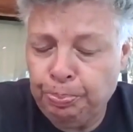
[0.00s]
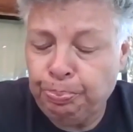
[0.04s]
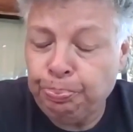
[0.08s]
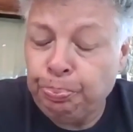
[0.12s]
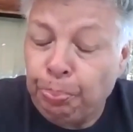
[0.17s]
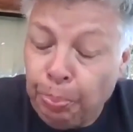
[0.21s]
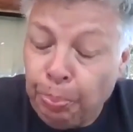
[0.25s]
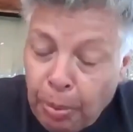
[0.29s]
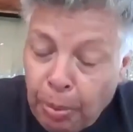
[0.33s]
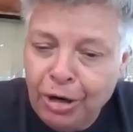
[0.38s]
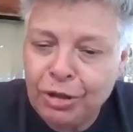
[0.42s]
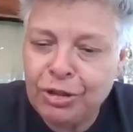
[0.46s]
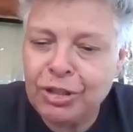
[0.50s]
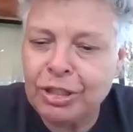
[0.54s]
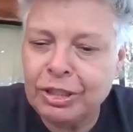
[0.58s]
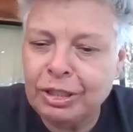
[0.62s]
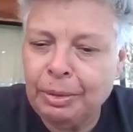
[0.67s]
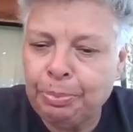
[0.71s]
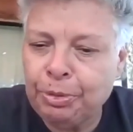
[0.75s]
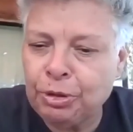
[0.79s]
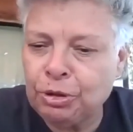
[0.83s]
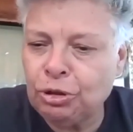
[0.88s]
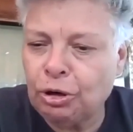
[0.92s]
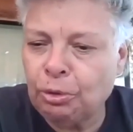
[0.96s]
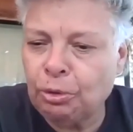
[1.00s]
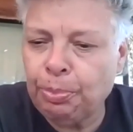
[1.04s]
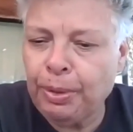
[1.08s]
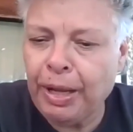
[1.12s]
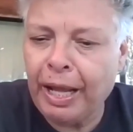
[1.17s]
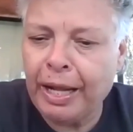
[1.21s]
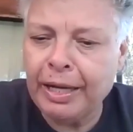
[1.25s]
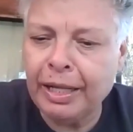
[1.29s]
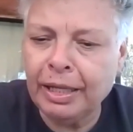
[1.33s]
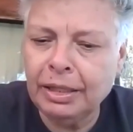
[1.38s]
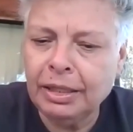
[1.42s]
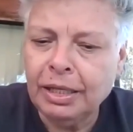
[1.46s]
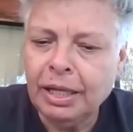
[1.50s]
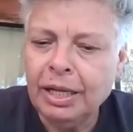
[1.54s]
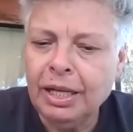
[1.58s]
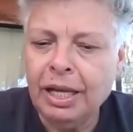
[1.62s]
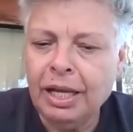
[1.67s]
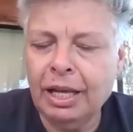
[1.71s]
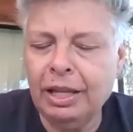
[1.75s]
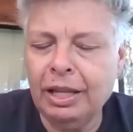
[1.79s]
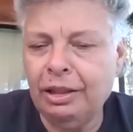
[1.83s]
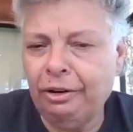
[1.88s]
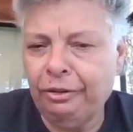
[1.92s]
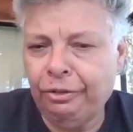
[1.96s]
Mars is a personal planet,
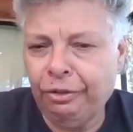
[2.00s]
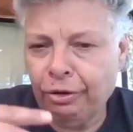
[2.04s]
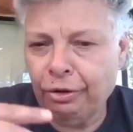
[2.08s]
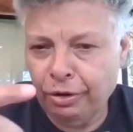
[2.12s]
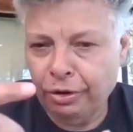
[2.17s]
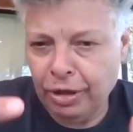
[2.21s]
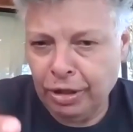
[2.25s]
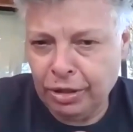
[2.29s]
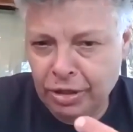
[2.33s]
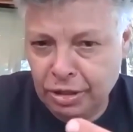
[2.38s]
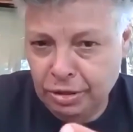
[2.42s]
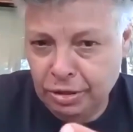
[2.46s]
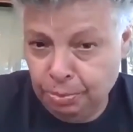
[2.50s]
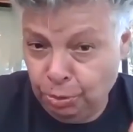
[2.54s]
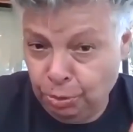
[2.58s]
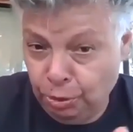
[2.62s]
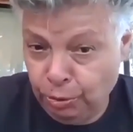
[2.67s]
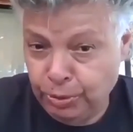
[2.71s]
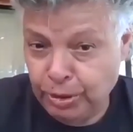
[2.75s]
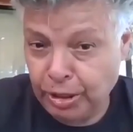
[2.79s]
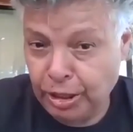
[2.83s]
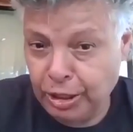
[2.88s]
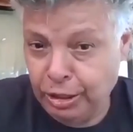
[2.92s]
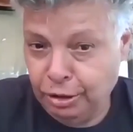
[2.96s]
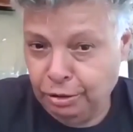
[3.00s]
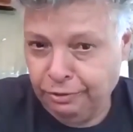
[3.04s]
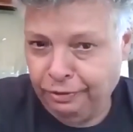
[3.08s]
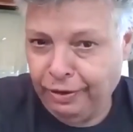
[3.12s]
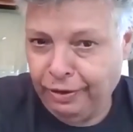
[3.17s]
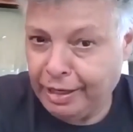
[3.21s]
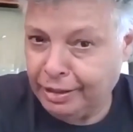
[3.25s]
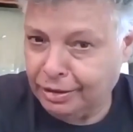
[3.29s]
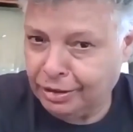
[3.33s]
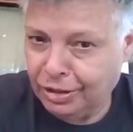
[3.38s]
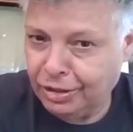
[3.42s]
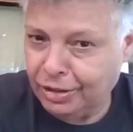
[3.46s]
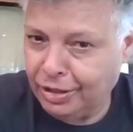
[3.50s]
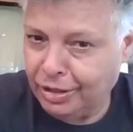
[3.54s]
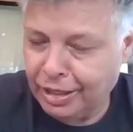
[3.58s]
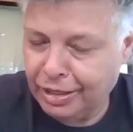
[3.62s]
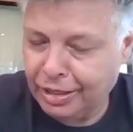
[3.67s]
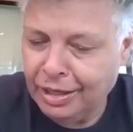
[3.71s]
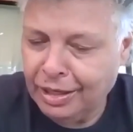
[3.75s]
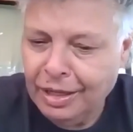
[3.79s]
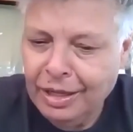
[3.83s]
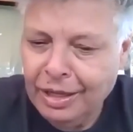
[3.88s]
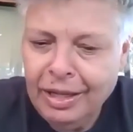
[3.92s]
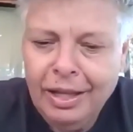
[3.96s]
and therefore it just moves a little faster than